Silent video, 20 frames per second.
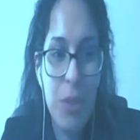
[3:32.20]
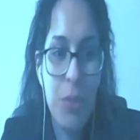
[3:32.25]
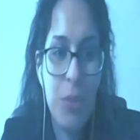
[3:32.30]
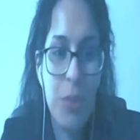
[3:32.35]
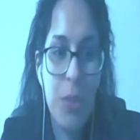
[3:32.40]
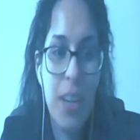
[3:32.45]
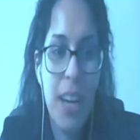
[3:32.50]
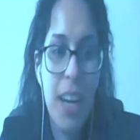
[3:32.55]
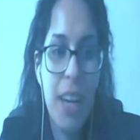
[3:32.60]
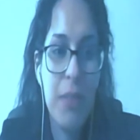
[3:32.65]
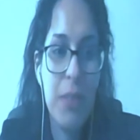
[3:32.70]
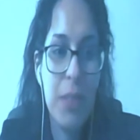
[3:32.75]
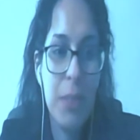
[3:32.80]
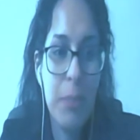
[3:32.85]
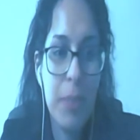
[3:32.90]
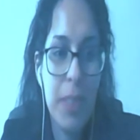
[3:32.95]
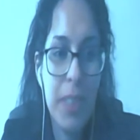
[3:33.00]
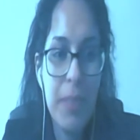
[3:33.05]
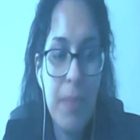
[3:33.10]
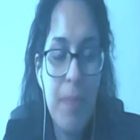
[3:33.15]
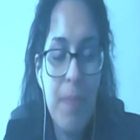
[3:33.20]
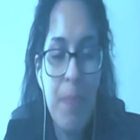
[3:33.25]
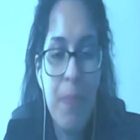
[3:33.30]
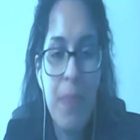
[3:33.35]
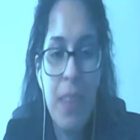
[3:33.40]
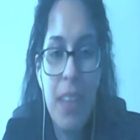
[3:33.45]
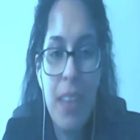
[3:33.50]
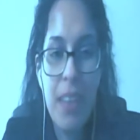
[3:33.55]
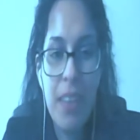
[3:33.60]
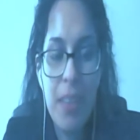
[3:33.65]
for having me.
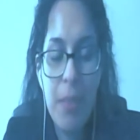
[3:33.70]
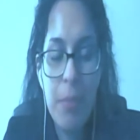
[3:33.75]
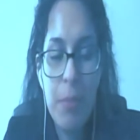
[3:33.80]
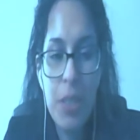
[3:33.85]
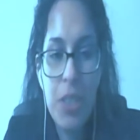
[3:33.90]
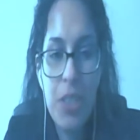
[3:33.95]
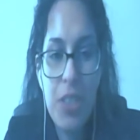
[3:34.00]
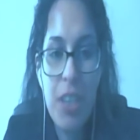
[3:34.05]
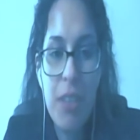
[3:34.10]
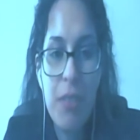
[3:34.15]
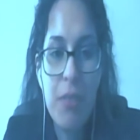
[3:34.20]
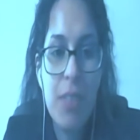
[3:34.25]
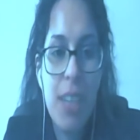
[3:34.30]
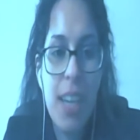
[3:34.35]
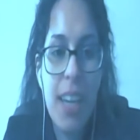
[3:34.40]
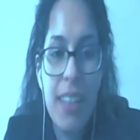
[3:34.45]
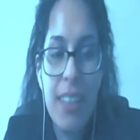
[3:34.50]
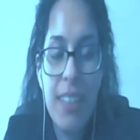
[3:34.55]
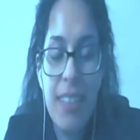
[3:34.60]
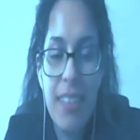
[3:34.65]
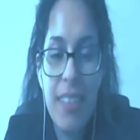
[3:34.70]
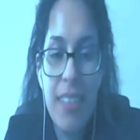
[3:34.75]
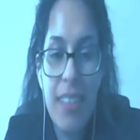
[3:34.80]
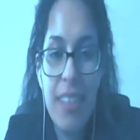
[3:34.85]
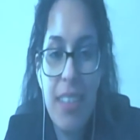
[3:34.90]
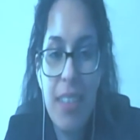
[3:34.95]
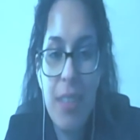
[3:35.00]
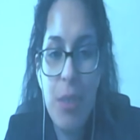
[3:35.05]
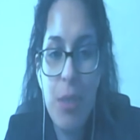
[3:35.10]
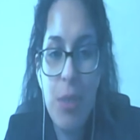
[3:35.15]
The mission of Clarenzy
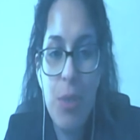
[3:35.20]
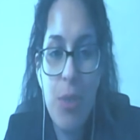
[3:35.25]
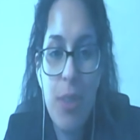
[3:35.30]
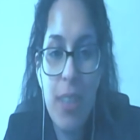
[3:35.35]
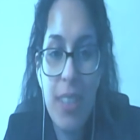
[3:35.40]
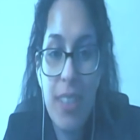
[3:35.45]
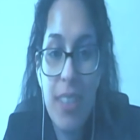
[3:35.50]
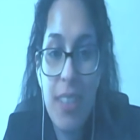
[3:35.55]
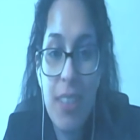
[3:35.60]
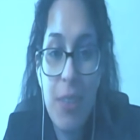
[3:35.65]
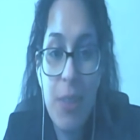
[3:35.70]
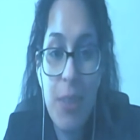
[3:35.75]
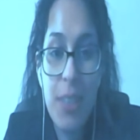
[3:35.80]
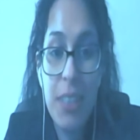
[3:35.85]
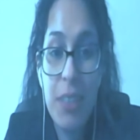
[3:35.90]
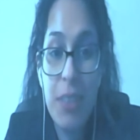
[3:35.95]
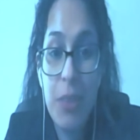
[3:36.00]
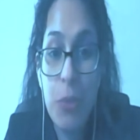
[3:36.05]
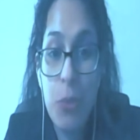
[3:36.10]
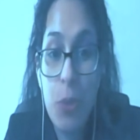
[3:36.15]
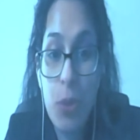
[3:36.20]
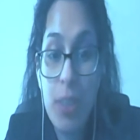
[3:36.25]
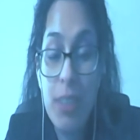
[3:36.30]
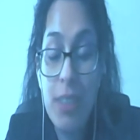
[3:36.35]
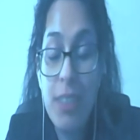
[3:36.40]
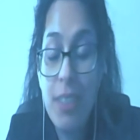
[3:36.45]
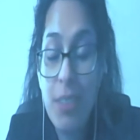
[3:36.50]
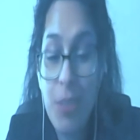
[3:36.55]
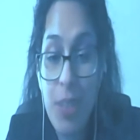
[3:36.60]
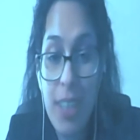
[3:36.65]
is to accelerate the world's
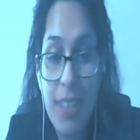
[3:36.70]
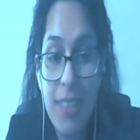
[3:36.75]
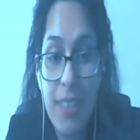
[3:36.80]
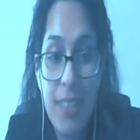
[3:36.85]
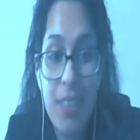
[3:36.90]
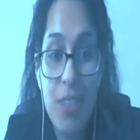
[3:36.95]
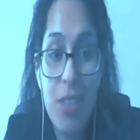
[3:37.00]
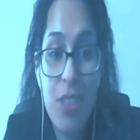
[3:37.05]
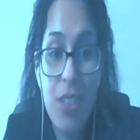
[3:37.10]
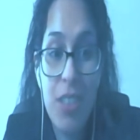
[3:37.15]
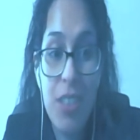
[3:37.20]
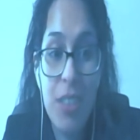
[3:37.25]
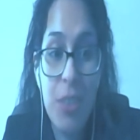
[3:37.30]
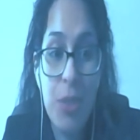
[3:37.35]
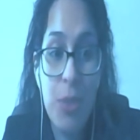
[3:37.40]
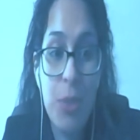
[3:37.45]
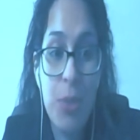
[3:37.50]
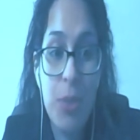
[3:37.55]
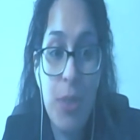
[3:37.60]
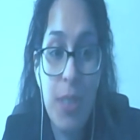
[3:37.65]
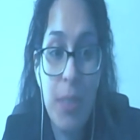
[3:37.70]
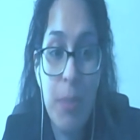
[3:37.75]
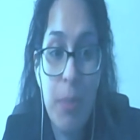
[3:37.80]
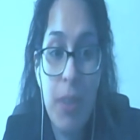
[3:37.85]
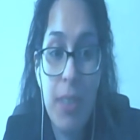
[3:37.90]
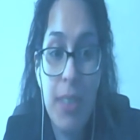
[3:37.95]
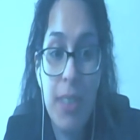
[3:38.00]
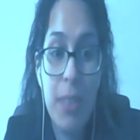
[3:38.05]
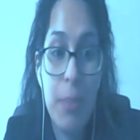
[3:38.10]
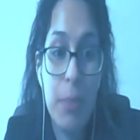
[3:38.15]
transition to
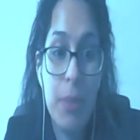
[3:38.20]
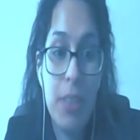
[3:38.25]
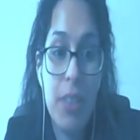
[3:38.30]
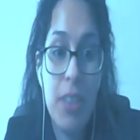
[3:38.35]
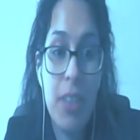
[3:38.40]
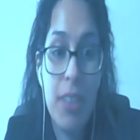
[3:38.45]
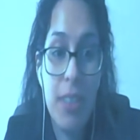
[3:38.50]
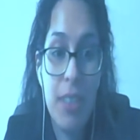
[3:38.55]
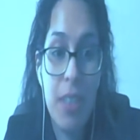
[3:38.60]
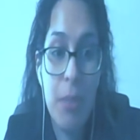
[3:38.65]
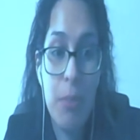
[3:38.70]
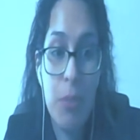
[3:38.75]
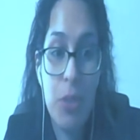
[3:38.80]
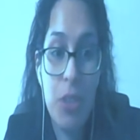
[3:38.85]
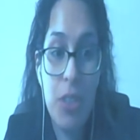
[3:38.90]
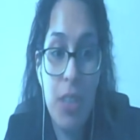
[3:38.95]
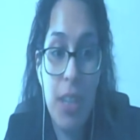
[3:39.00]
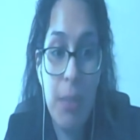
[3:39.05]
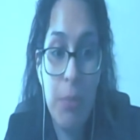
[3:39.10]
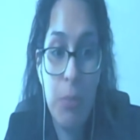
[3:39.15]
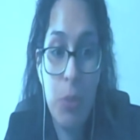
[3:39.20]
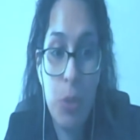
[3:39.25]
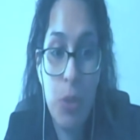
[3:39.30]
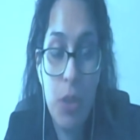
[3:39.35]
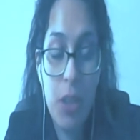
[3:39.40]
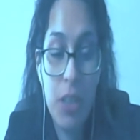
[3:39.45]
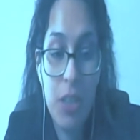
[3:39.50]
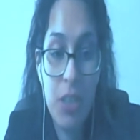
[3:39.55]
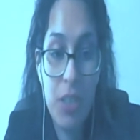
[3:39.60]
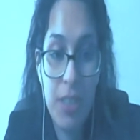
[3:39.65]
responsible consumption and
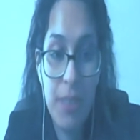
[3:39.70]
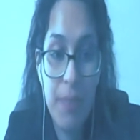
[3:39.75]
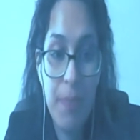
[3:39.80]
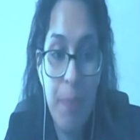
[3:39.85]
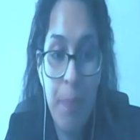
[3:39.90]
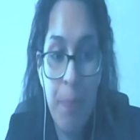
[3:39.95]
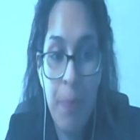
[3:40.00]
production.